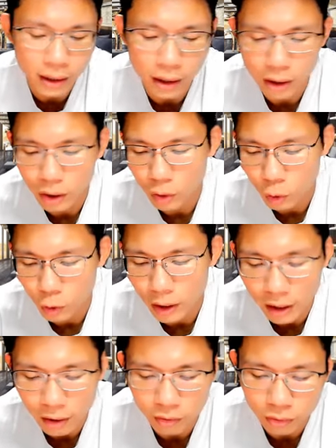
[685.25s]
Good
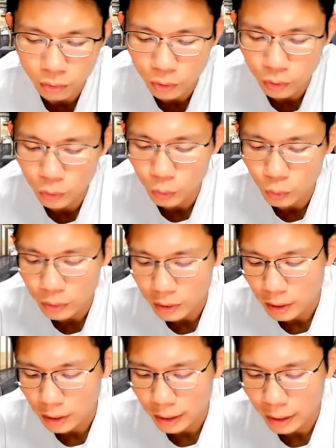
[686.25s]
luck to you,
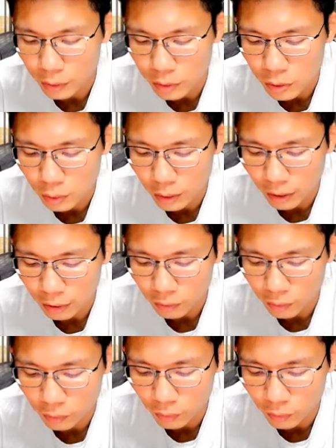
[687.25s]
and also good luck